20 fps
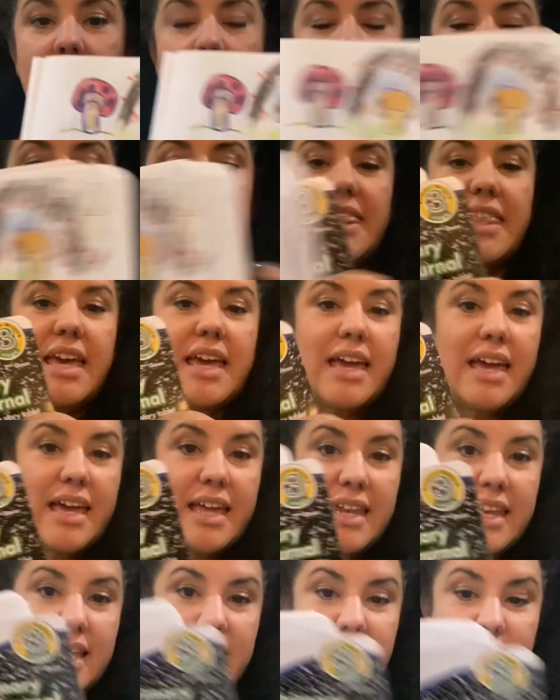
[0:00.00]
And
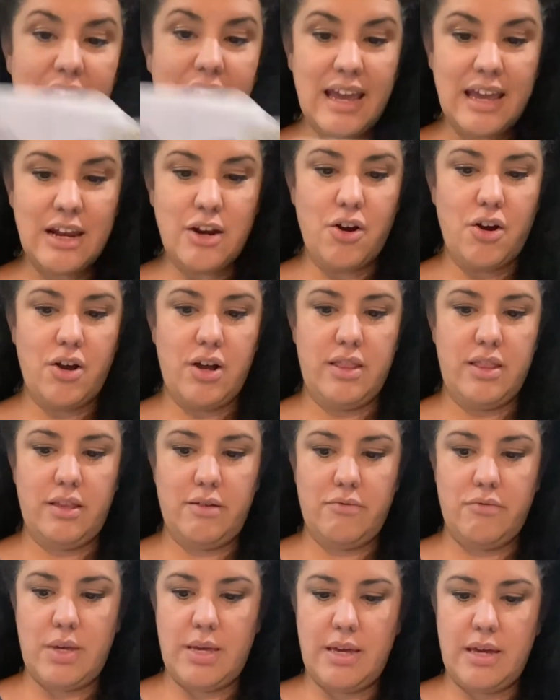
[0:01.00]
then later in the
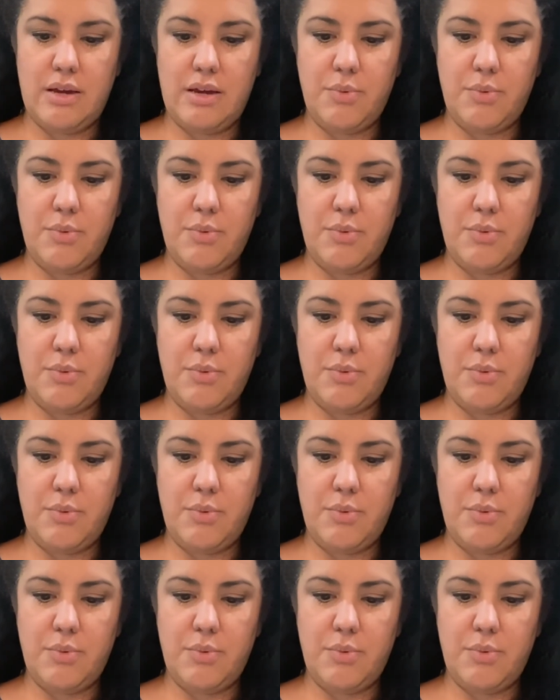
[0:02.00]
week,